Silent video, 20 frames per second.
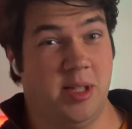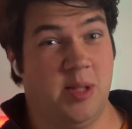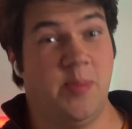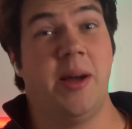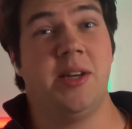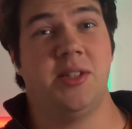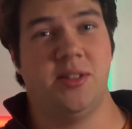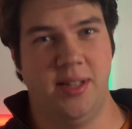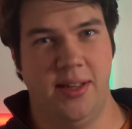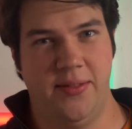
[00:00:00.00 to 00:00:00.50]

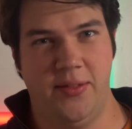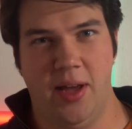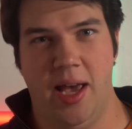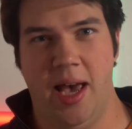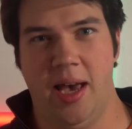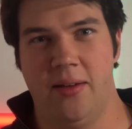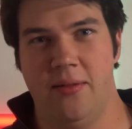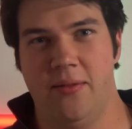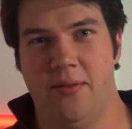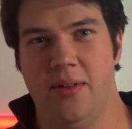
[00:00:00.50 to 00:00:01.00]
especially if
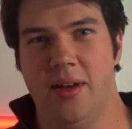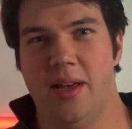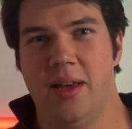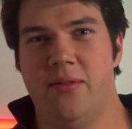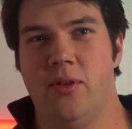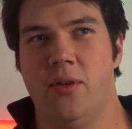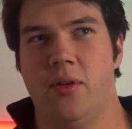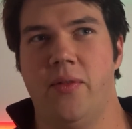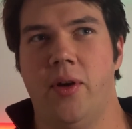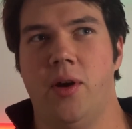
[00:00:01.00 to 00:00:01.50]

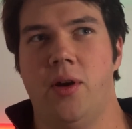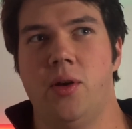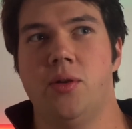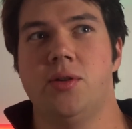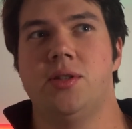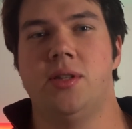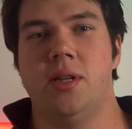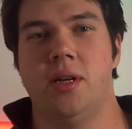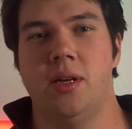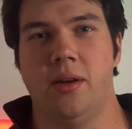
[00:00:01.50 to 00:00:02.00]
you're very
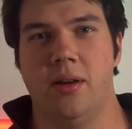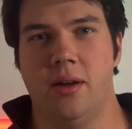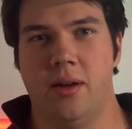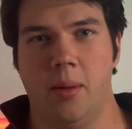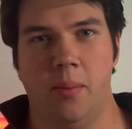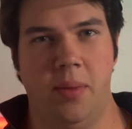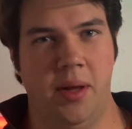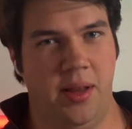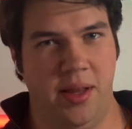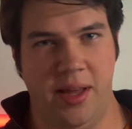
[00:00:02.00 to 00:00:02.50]
used to
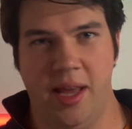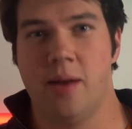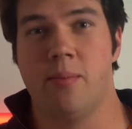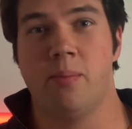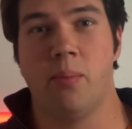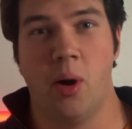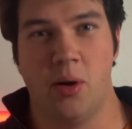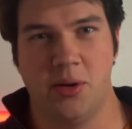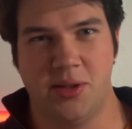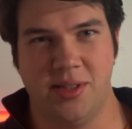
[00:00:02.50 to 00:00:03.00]
completely in
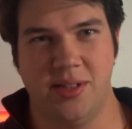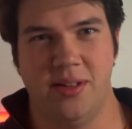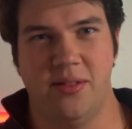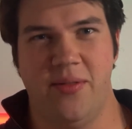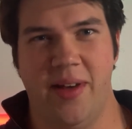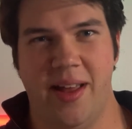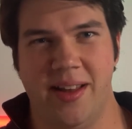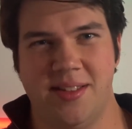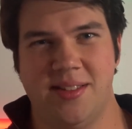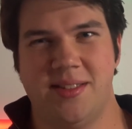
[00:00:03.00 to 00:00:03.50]
person
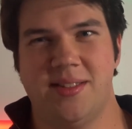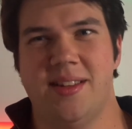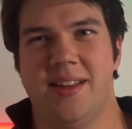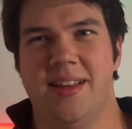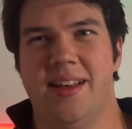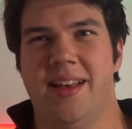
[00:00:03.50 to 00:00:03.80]
events.